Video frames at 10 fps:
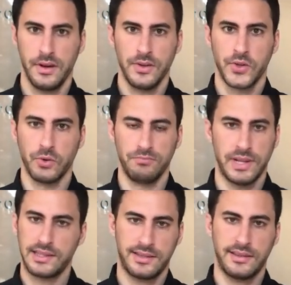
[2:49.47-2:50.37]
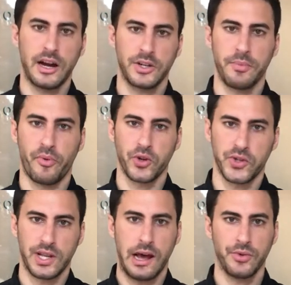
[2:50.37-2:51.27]
So let's start the
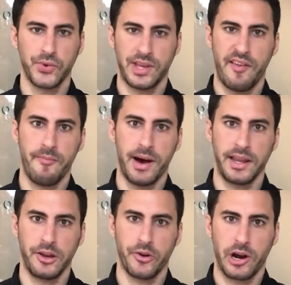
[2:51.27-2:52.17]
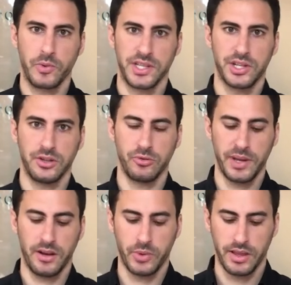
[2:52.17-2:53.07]
process on how to save money in your acquisition. To
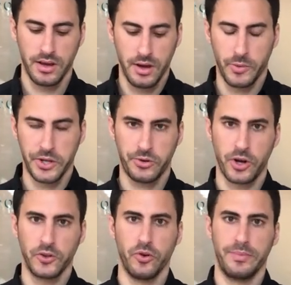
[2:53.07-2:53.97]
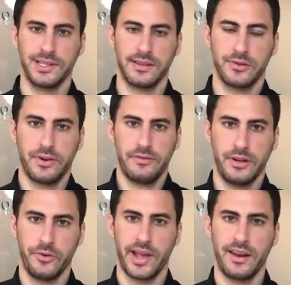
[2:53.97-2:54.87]
begin with, when you're talking to a business owner
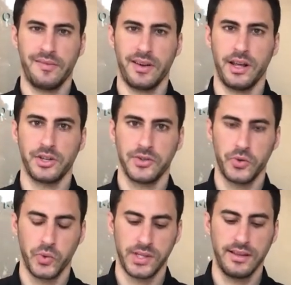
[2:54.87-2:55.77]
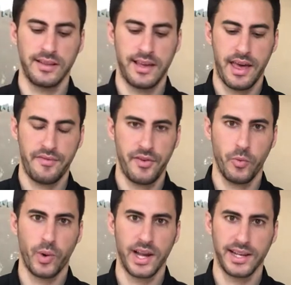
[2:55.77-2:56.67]
and you're getting financials, you'll see that
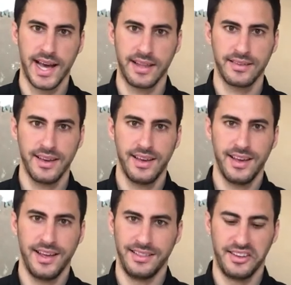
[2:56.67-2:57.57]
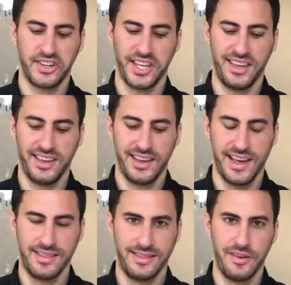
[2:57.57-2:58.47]
everyone got literally
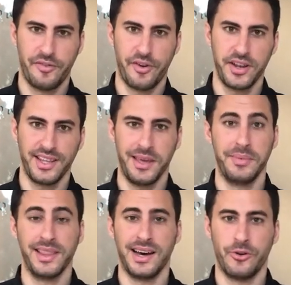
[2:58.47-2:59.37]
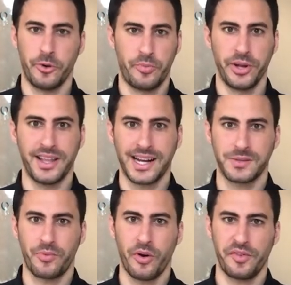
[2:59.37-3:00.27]
a different EBITDA or pre-tax
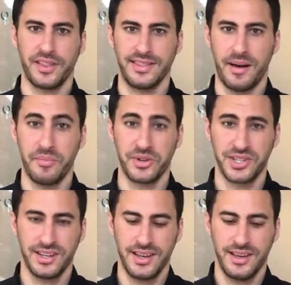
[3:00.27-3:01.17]
profit numbers